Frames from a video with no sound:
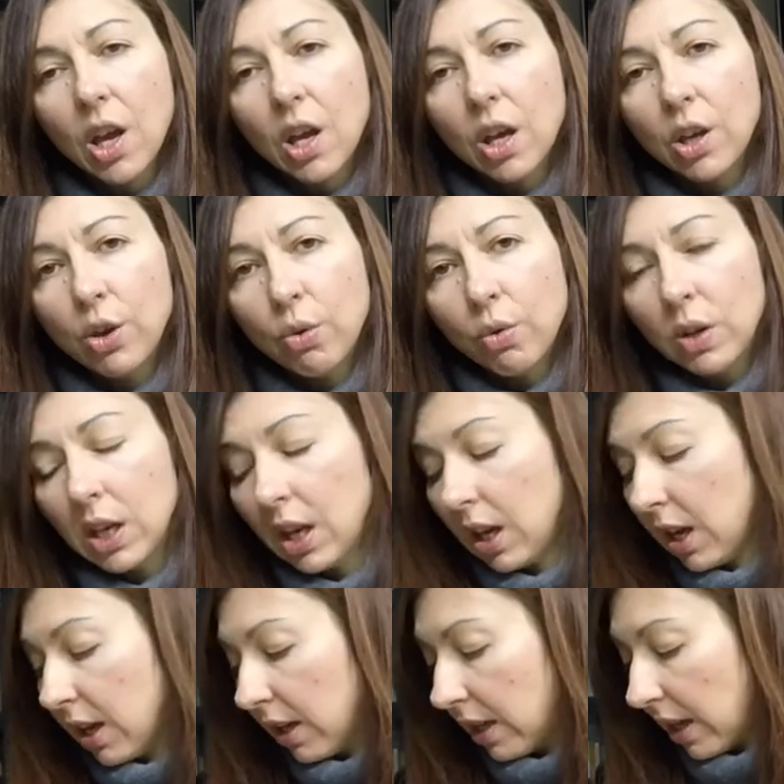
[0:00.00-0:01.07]
you
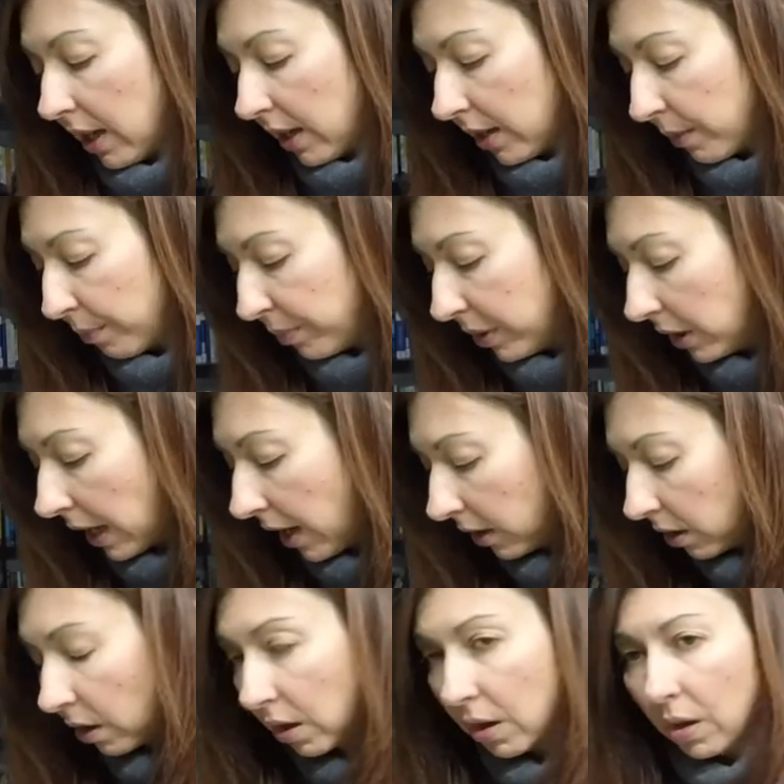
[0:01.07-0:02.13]
can put
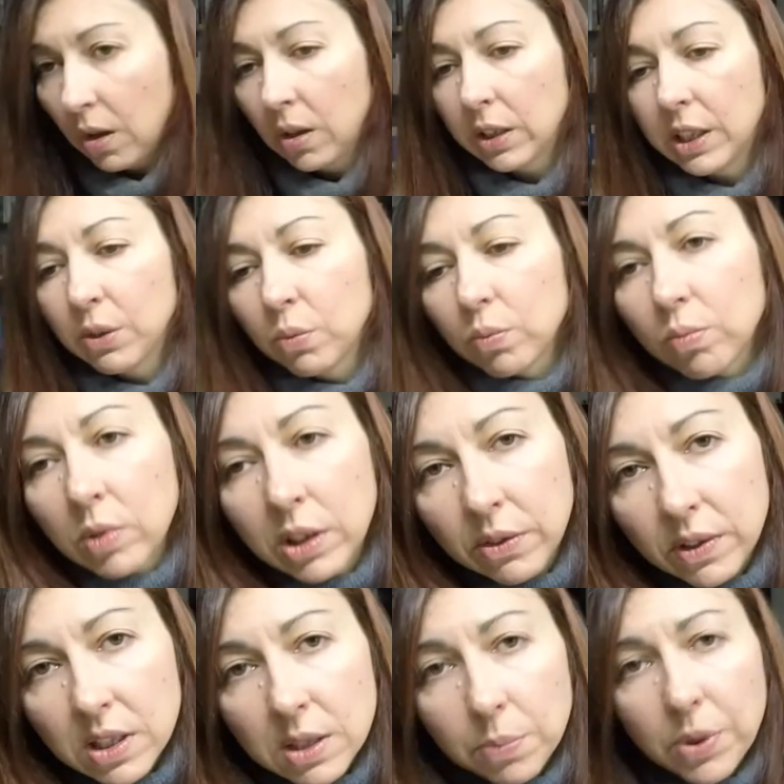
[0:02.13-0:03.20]
alcohol in one of
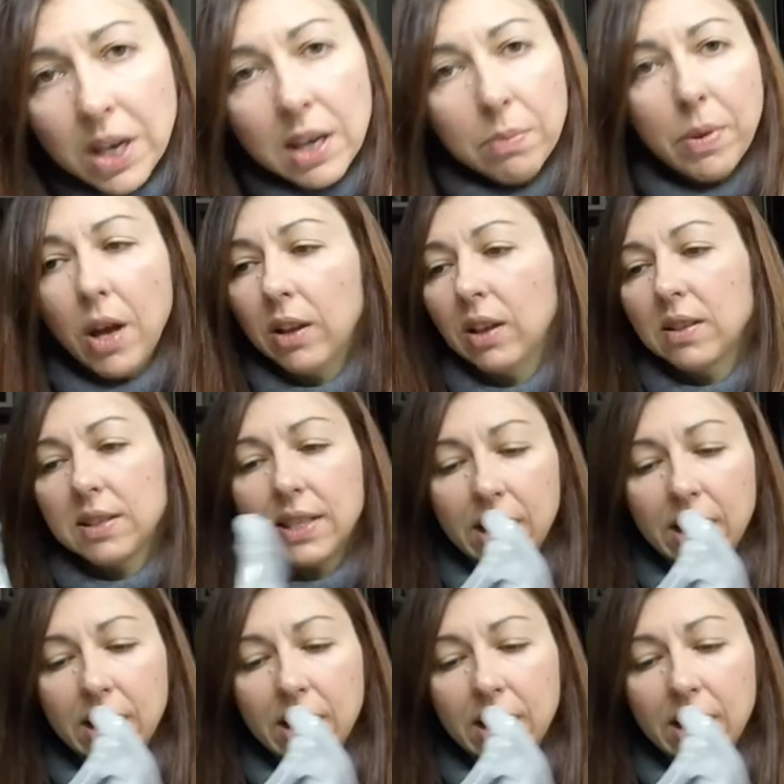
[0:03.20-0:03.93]
the spraying bottles.